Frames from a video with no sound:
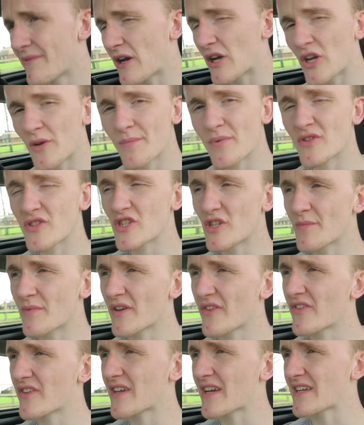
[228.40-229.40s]
I opened 2
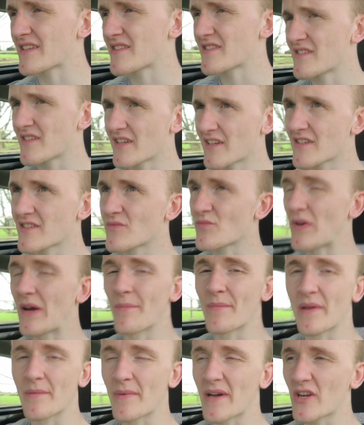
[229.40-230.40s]
birthday cards today because we
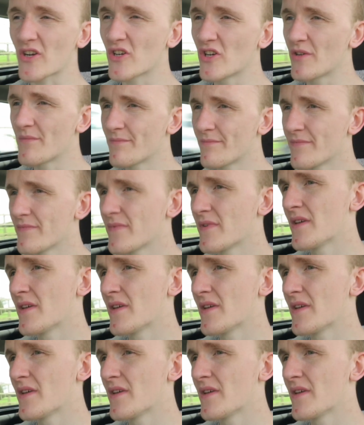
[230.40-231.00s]
haven't been back home.